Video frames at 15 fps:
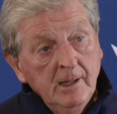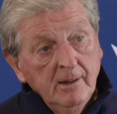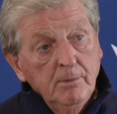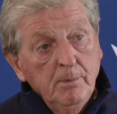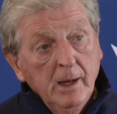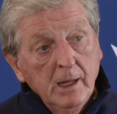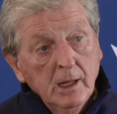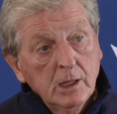
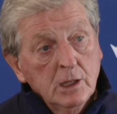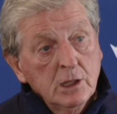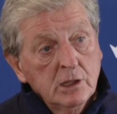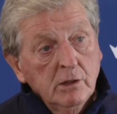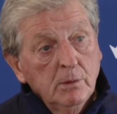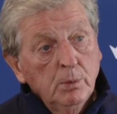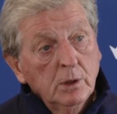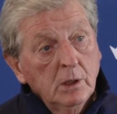have made a
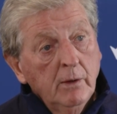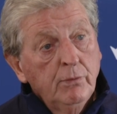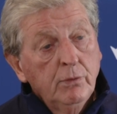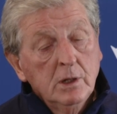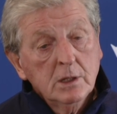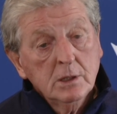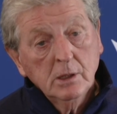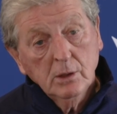considerable
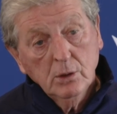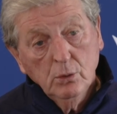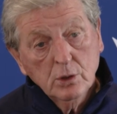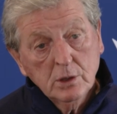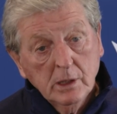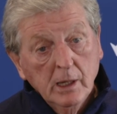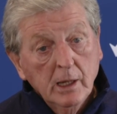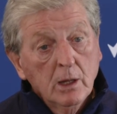difference, and of
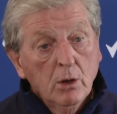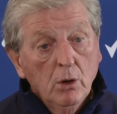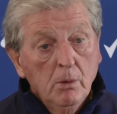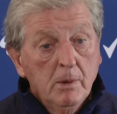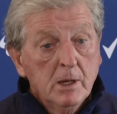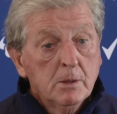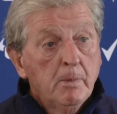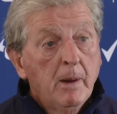course getting
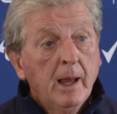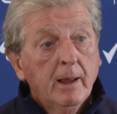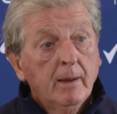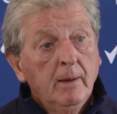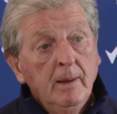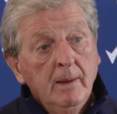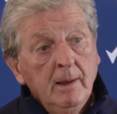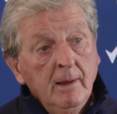Gomez
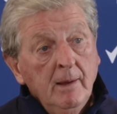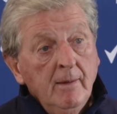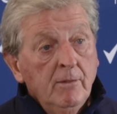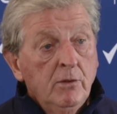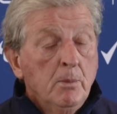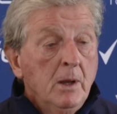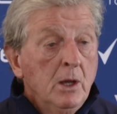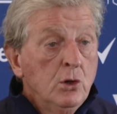back
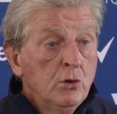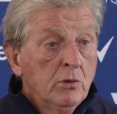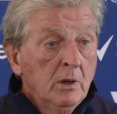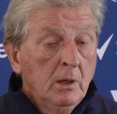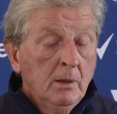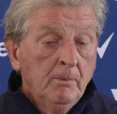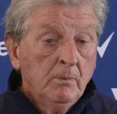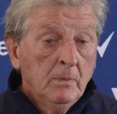from
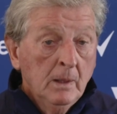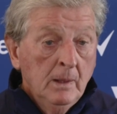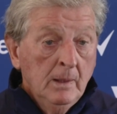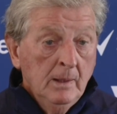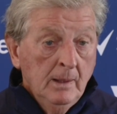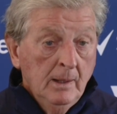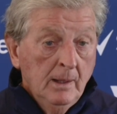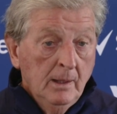injury
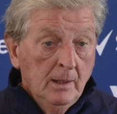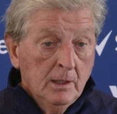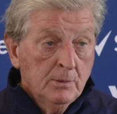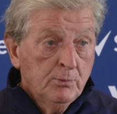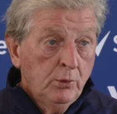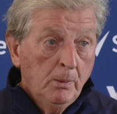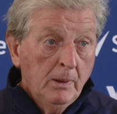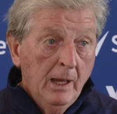uh,
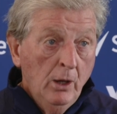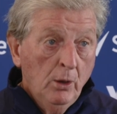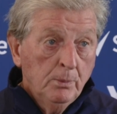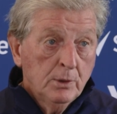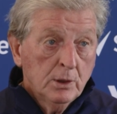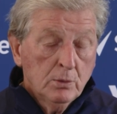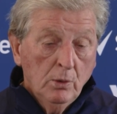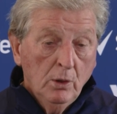has probably
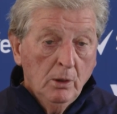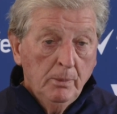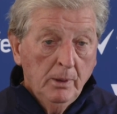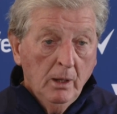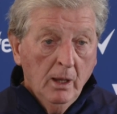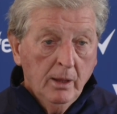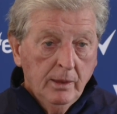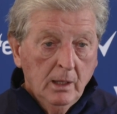helped as well.
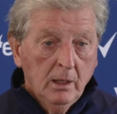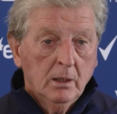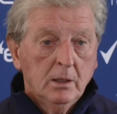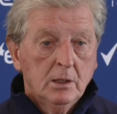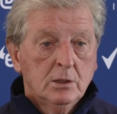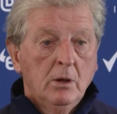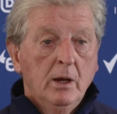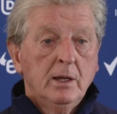But I think
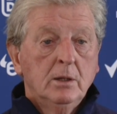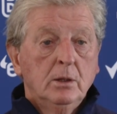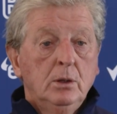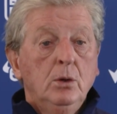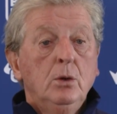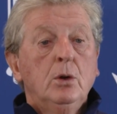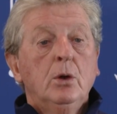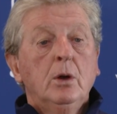the sides of
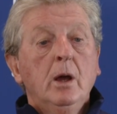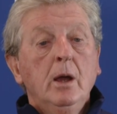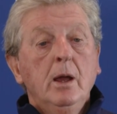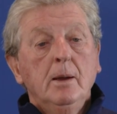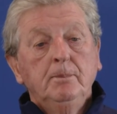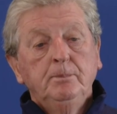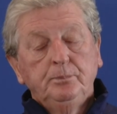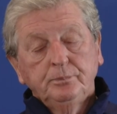
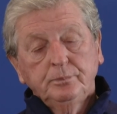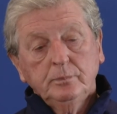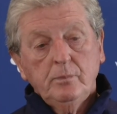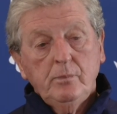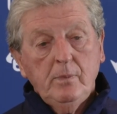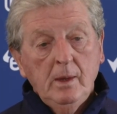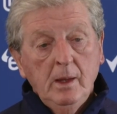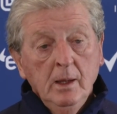Doucouré and
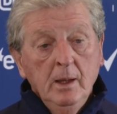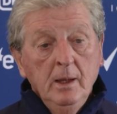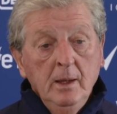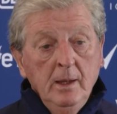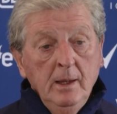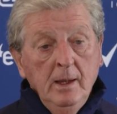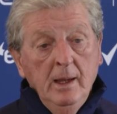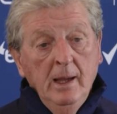
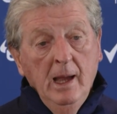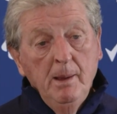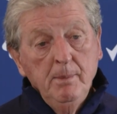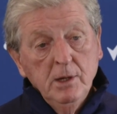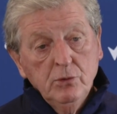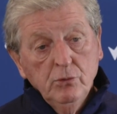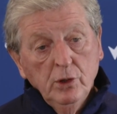James